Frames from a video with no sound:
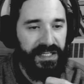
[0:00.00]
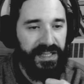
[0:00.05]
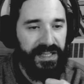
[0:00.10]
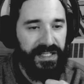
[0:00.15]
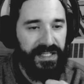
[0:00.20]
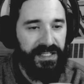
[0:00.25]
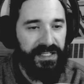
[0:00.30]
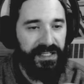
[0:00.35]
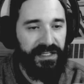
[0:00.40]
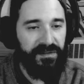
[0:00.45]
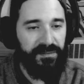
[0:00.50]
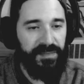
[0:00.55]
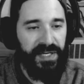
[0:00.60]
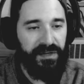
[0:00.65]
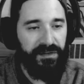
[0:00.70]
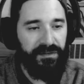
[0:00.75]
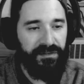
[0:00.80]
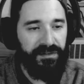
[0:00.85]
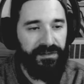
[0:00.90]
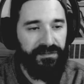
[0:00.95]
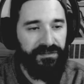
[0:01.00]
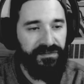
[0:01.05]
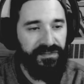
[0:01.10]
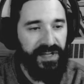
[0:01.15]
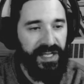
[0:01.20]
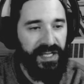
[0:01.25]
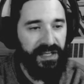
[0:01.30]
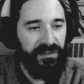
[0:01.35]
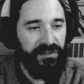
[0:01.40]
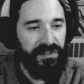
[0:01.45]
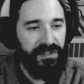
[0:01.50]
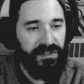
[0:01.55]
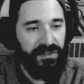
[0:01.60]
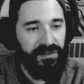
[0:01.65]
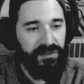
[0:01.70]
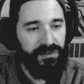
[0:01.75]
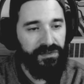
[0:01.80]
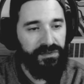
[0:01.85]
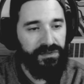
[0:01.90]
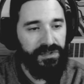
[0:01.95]
thinking about the
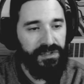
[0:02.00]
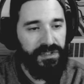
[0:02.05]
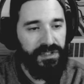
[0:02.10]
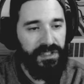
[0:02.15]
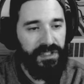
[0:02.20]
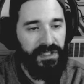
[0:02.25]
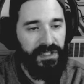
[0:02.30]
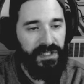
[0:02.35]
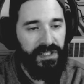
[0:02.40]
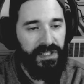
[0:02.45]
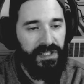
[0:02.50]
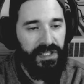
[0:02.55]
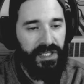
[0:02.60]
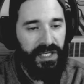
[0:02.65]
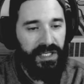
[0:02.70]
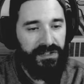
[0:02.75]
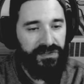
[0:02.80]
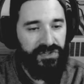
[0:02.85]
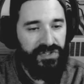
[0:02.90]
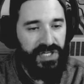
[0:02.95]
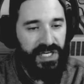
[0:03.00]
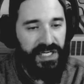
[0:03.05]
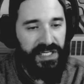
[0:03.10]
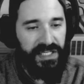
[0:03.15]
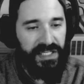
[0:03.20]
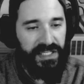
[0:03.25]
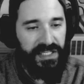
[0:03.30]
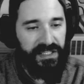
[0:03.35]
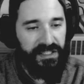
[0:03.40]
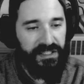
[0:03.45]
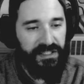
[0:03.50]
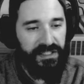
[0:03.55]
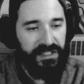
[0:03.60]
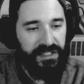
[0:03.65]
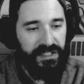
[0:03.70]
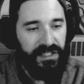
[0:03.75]
value and shading